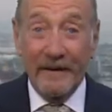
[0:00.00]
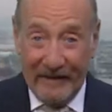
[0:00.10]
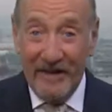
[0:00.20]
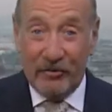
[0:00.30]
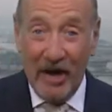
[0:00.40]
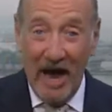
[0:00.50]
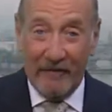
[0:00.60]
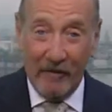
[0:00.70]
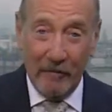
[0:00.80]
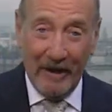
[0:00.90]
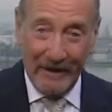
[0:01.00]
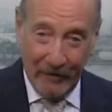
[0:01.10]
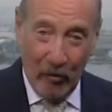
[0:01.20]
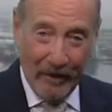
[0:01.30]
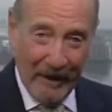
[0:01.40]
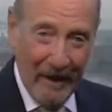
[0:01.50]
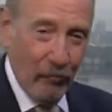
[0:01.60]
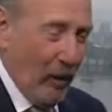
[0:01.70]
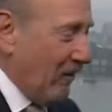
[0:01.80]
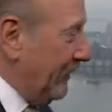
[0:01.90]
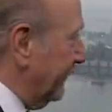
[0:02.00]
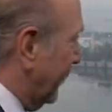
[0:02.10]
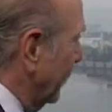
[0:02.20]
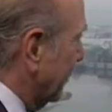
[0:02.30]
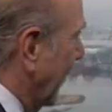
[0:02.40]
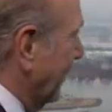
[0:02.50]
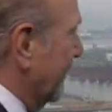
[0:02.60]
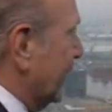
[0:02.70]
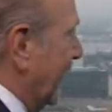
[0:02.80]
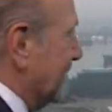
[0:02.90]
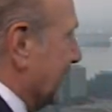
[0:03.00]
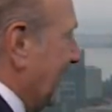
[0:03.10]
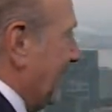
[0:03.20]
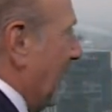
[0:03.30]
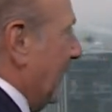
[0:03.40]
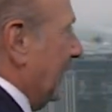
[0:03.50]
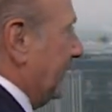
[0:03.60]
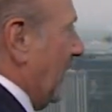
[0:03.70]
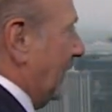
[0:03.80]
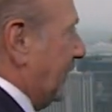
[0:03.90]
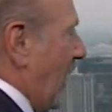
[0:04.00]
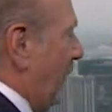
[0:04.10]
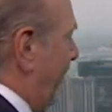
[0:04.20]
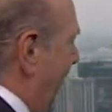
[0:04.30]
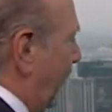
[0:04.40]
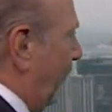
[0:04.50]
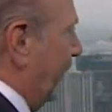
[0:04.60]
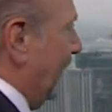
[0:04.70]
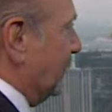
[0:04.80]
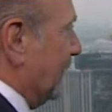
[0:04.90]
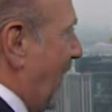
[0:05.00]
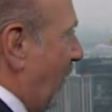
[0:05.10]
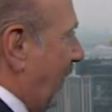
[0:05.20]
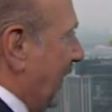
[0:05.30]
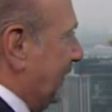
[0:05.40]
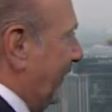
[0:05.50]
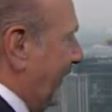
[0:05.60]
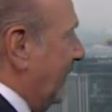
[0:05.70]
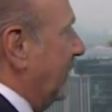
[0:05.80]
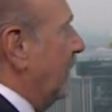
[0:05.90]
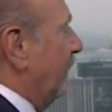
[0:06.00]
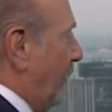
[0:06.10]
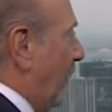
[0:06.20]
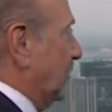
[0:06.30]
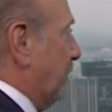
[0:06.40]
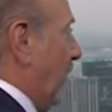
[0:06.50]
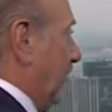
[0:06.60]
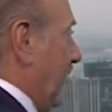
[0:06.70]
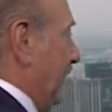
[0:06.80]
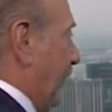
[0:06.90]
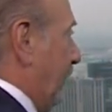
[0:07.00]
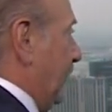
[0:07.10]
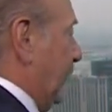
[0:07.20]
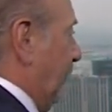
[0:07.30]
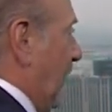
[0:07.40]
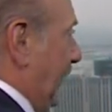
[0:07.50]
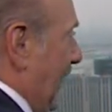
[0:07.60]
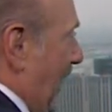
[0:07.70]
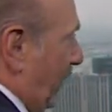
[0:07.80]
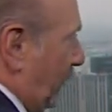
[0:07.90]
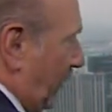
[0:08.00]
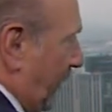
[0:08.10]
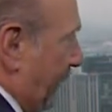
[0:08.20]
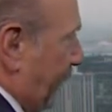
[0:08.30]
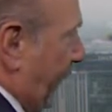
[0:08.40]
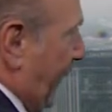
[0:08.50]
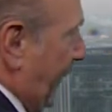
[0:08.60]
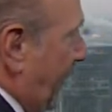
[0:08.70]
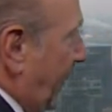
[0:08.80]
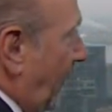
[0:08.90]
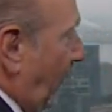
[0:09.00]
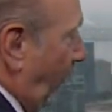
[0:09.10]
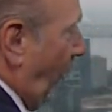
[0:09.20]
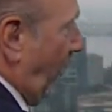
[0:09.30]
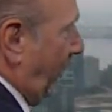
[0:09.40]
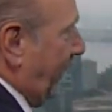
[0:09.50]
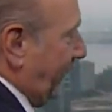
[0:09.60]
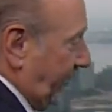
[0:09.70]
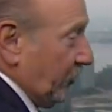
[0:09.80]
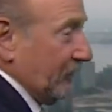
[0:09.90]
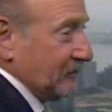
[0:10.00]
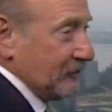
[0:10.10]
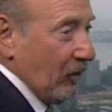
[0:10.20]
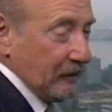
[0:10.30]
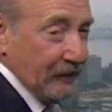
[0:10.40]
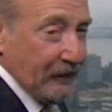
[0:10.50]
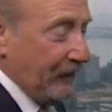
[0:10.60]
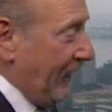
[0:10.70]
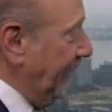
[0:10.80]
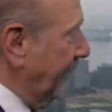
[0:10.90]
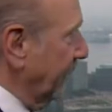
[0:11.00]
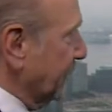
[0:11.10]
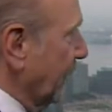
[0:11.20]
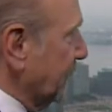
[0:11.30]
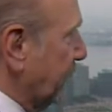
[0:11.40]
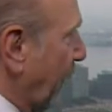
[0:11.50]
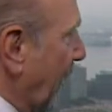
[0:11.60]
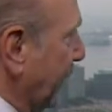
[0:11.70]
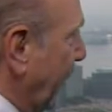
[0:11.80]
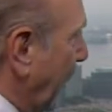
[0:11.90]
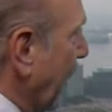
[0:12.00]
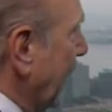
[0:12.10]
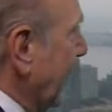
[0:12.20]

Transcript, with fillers: TJF, everybody, good morning, and welcome to WJZ.com. We've had overnight shower activity, for the most part, left the region right now, and we're left with a warm and humid start to the day. There's no surprise there.